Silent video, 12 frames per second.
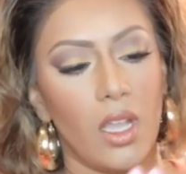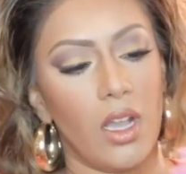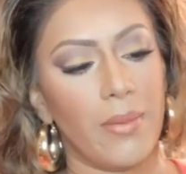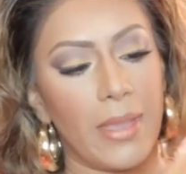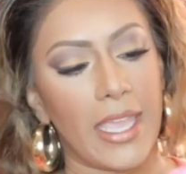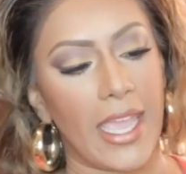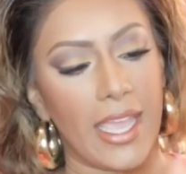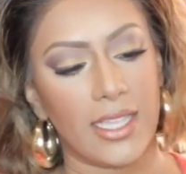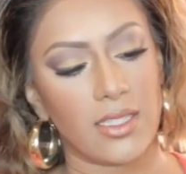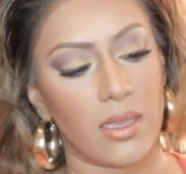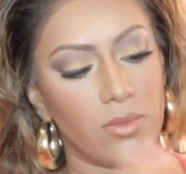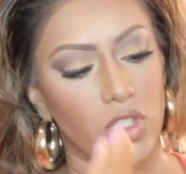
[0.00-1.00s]
on my
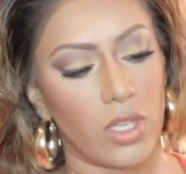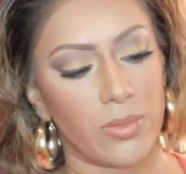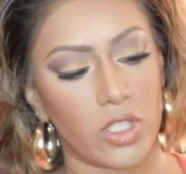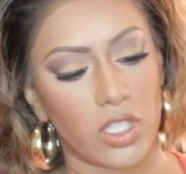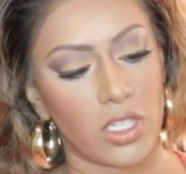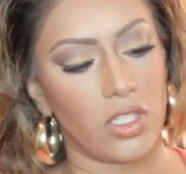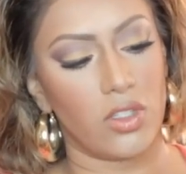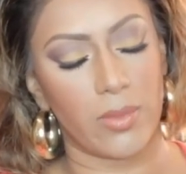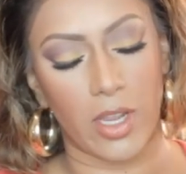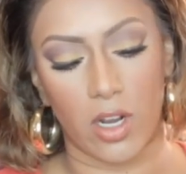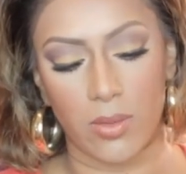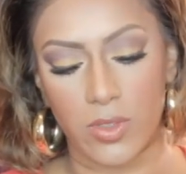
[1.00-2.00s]
hands. I'm just gonna do
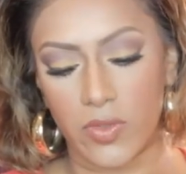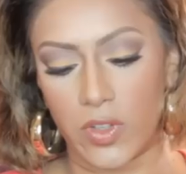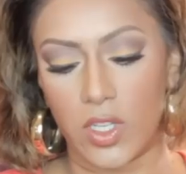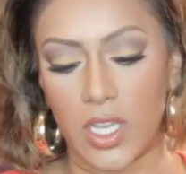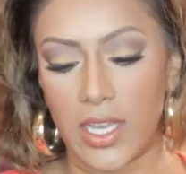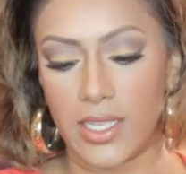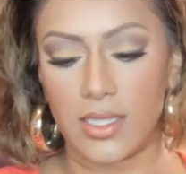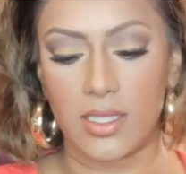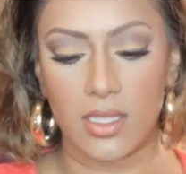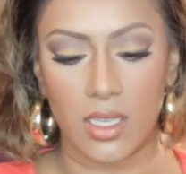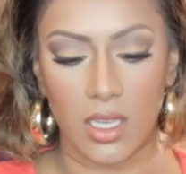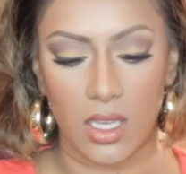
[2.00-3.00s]
my arms for you
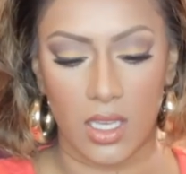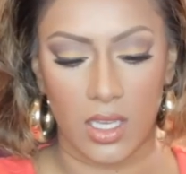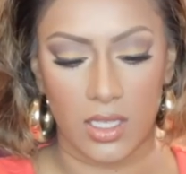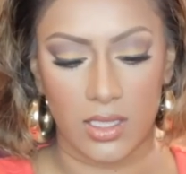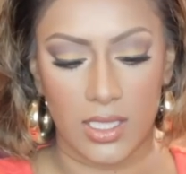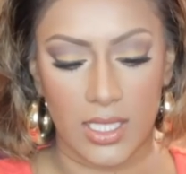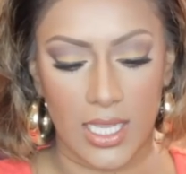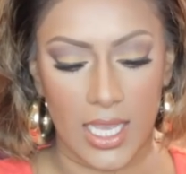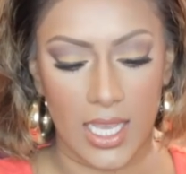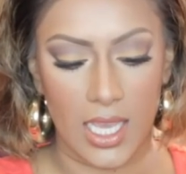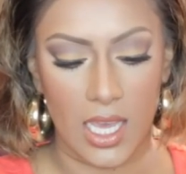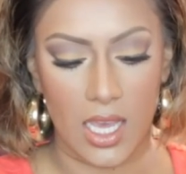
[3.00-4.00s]
guys
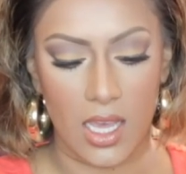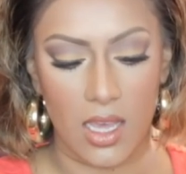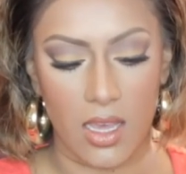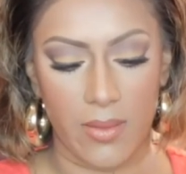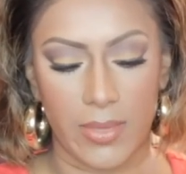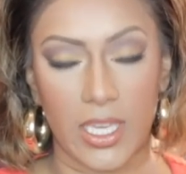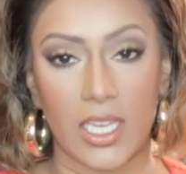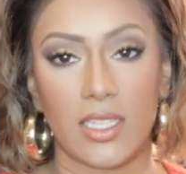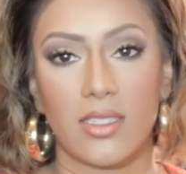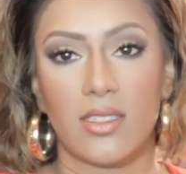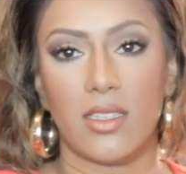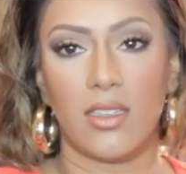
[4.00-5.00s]
today
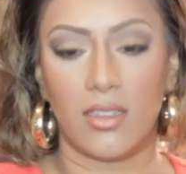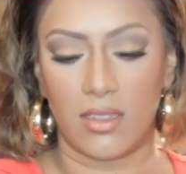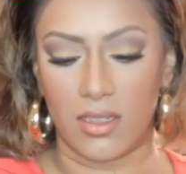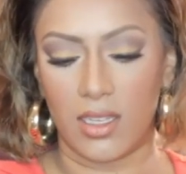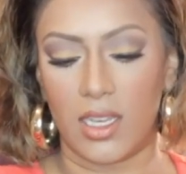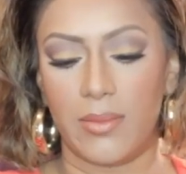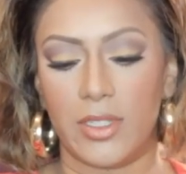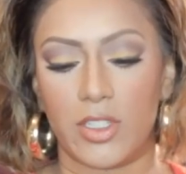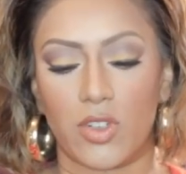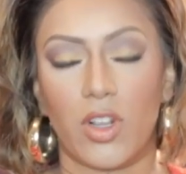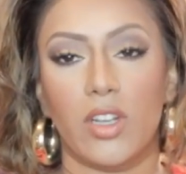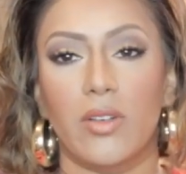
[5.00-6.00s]
because I'm in
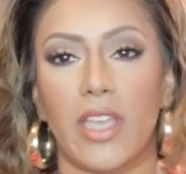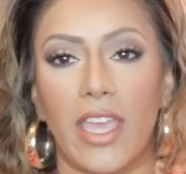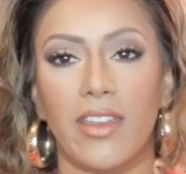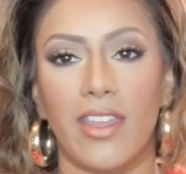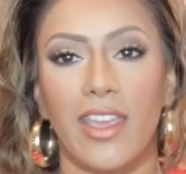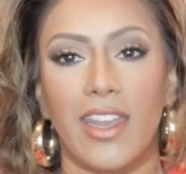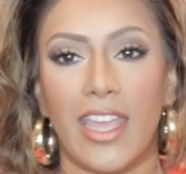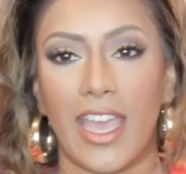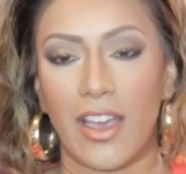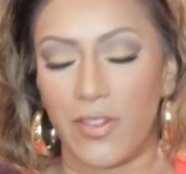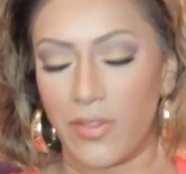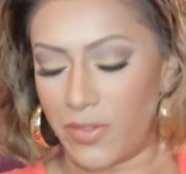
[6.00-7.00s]
Toronto again and I
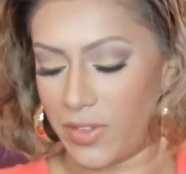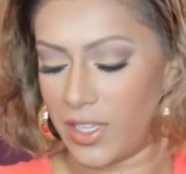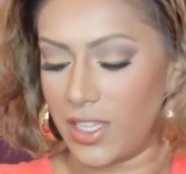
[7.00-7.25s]
have